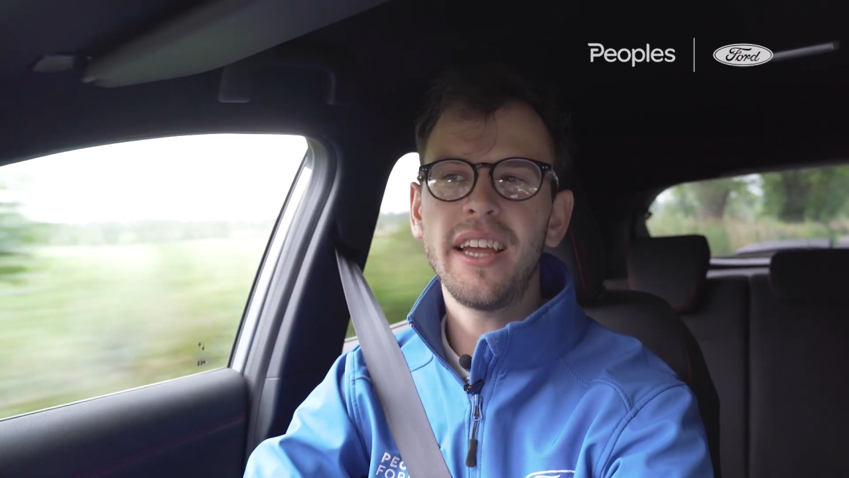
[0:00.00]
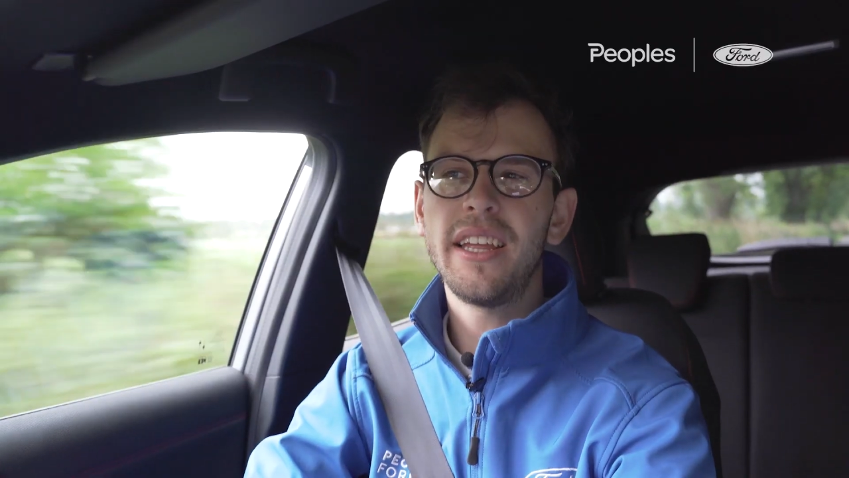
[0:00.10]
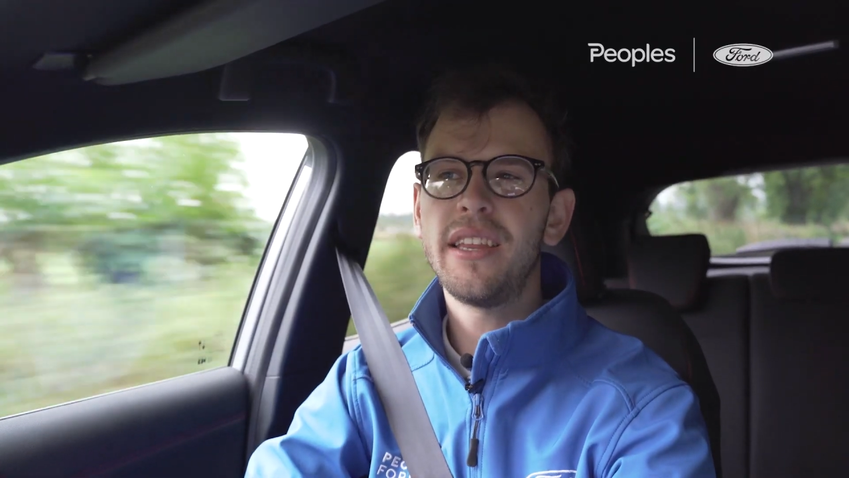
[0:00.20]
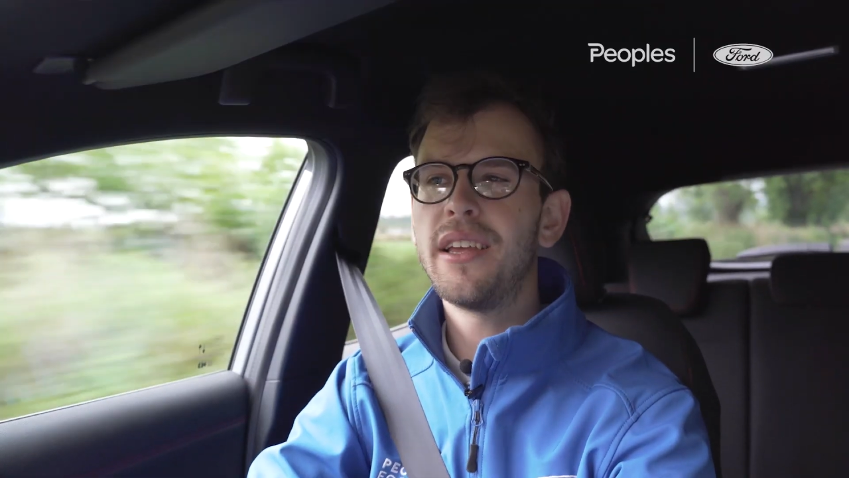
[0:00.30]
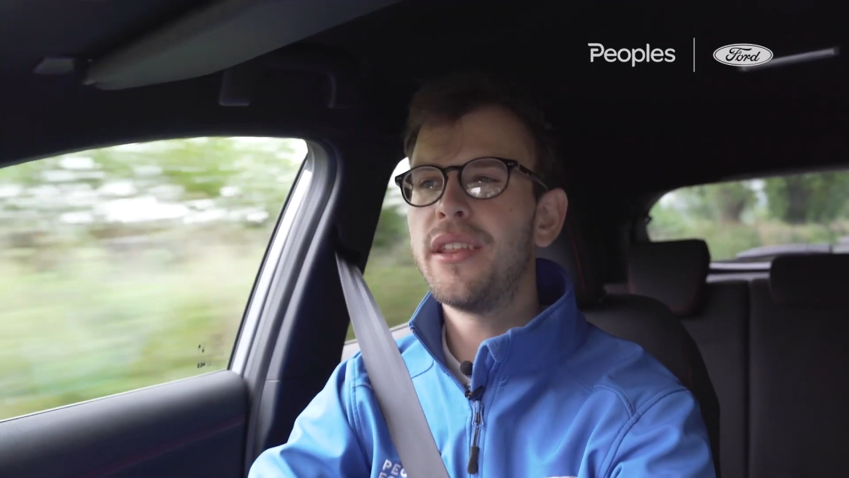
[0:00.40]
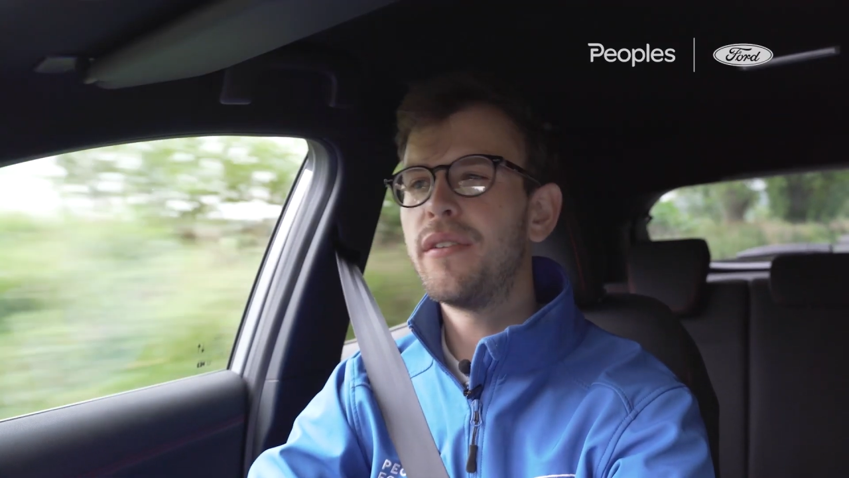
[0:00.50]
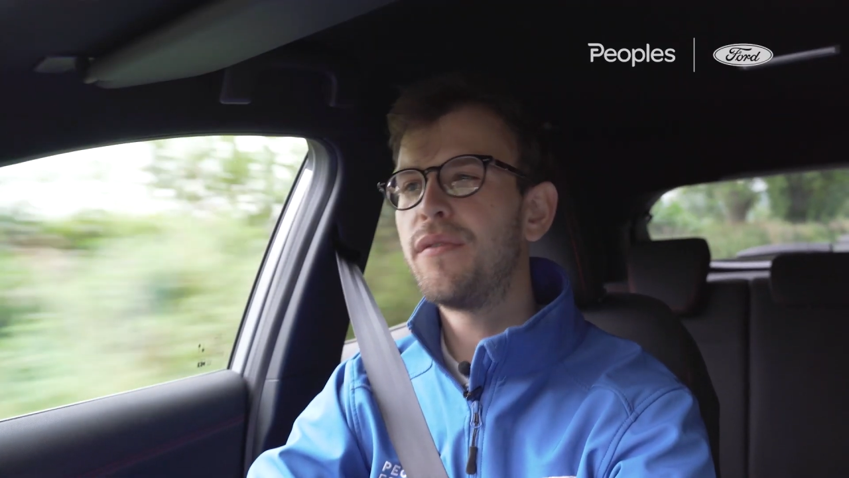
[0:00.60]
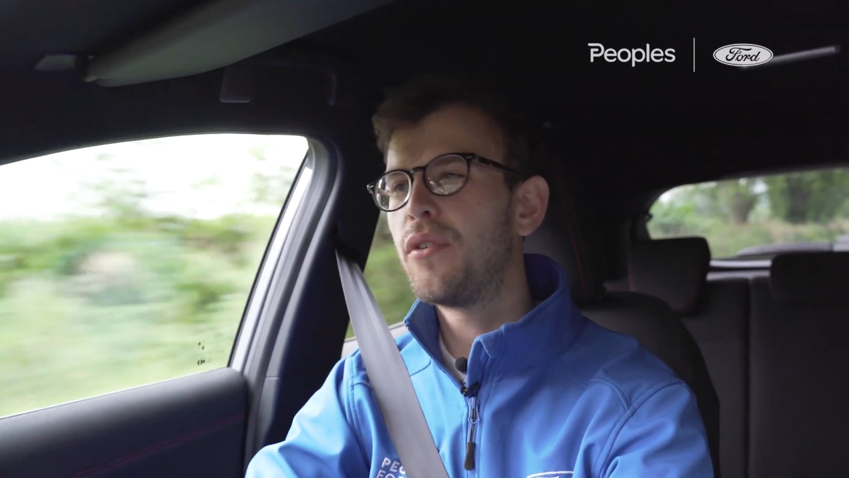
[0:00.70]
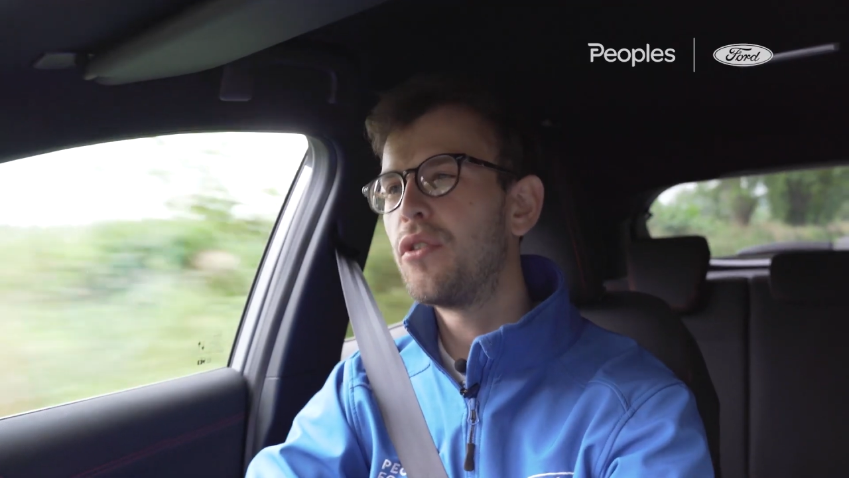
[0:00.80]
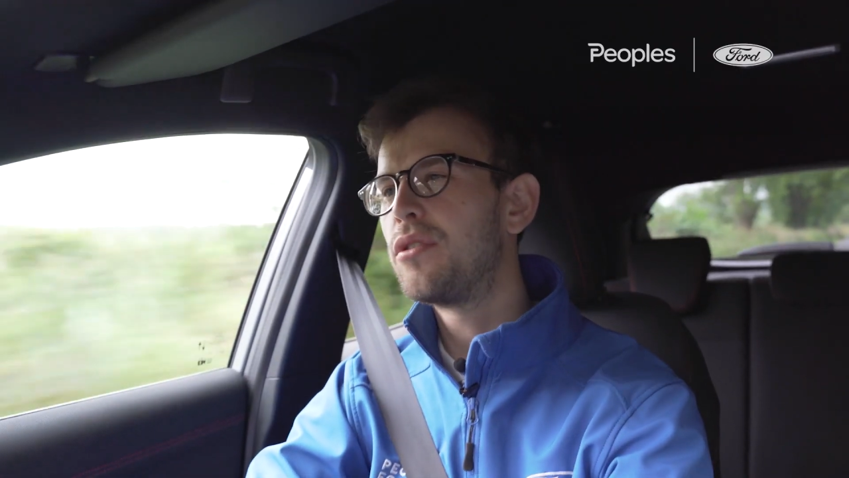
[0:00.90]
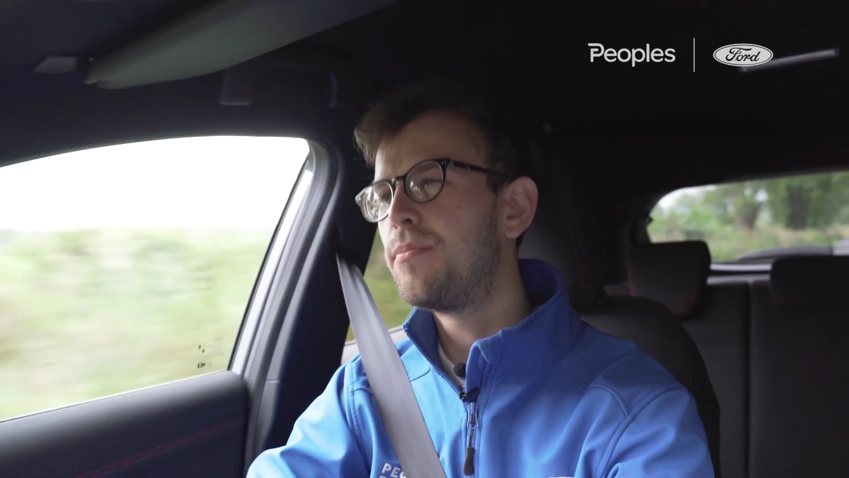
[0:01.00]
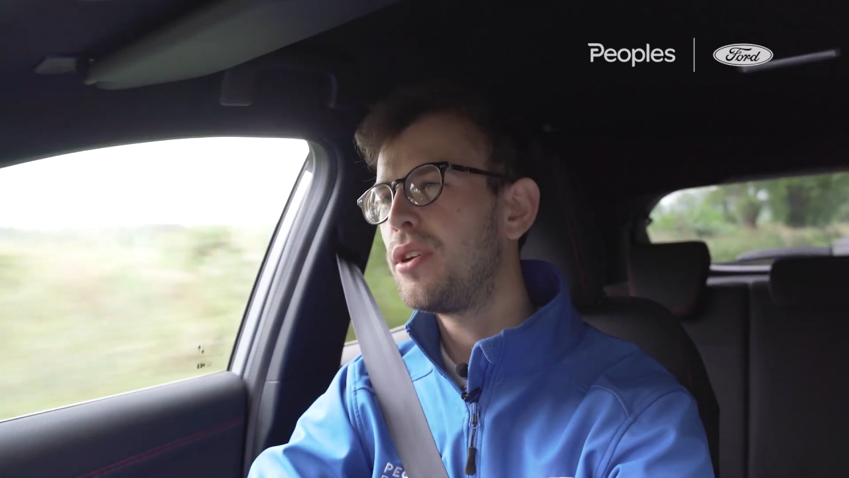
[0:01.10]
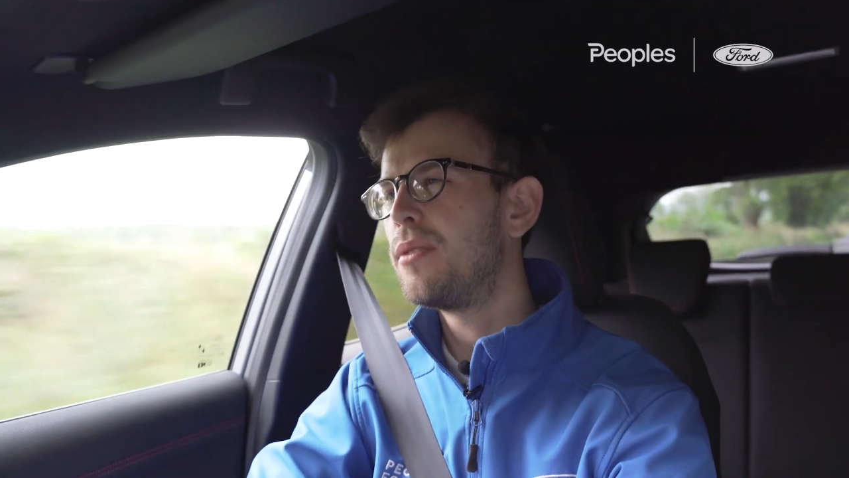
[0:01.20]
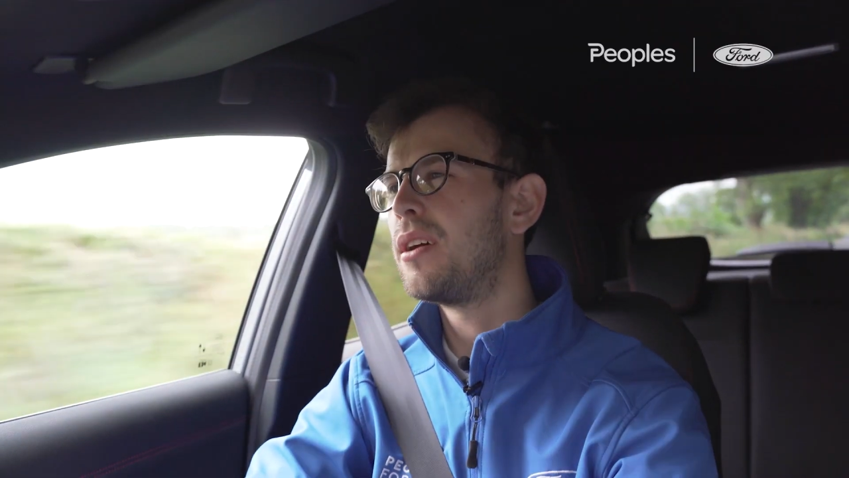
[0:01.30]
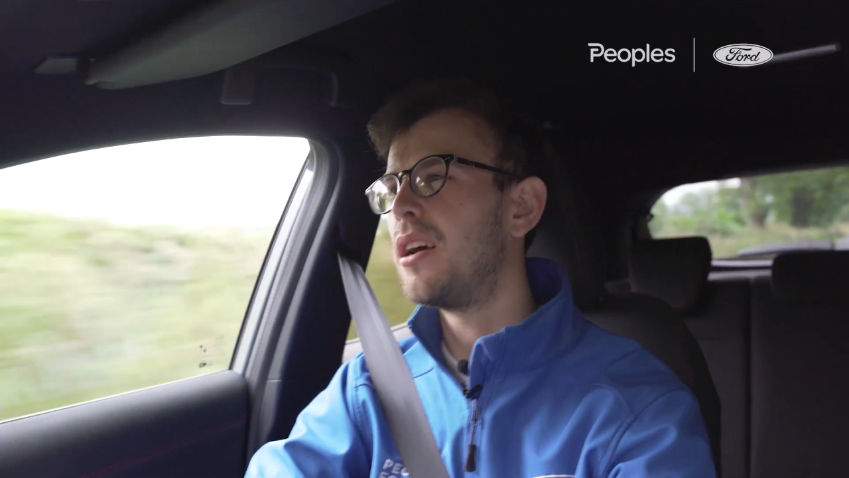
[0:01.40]
in the Ford
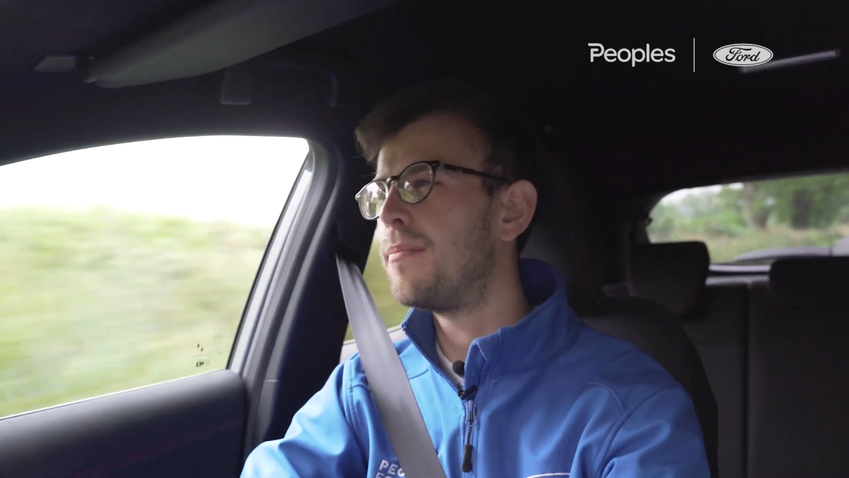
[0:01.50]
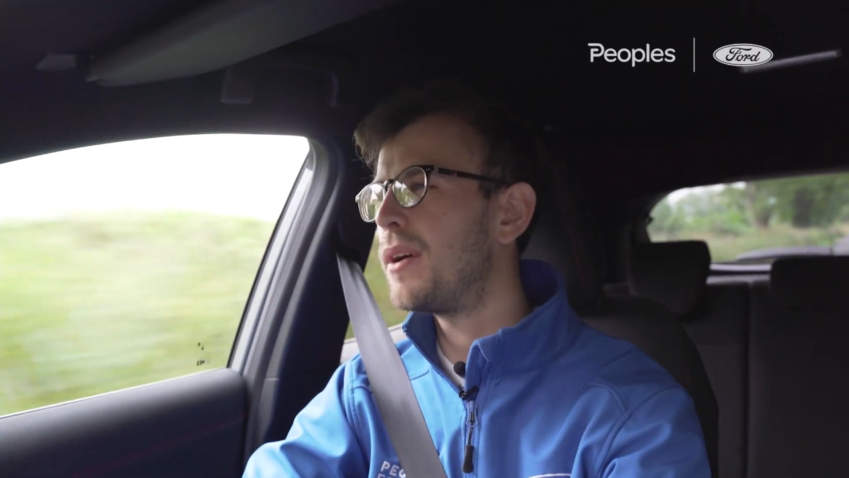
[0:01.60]
Puma.